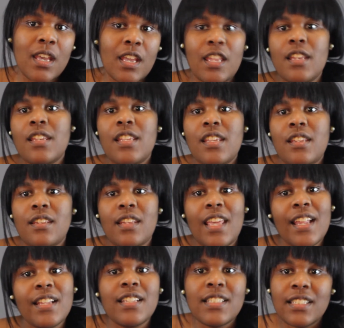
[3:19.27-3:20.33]
And then
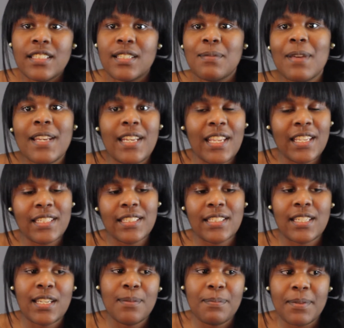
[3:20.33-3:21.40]
that leads into my next
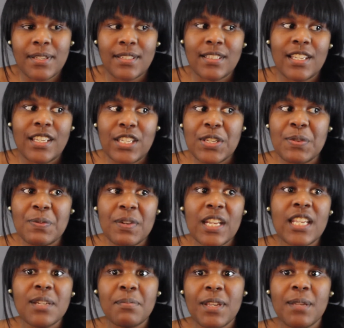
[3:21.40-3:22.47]
tip, is that you
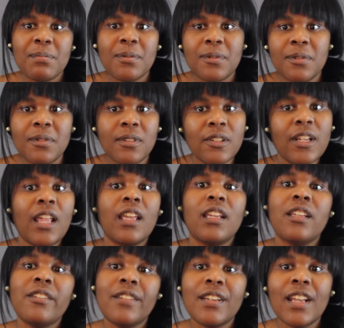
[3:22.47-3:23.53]
need people.
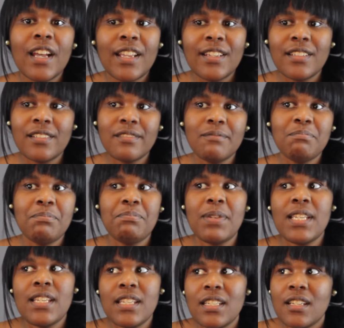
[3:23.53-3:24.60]
Like, you cannot
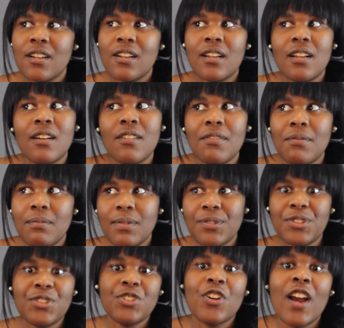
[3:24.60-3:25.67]
be
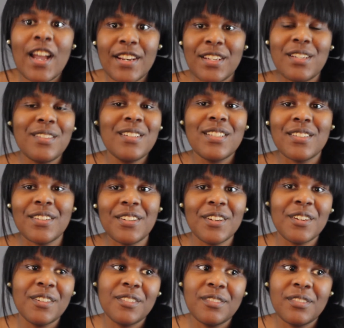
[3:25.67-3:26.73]
trying to do this on
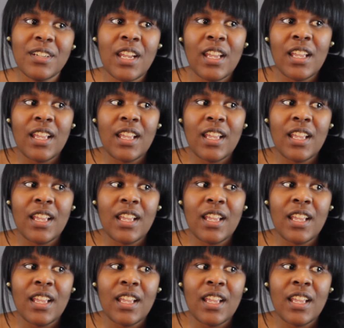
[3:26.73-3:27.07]
your own.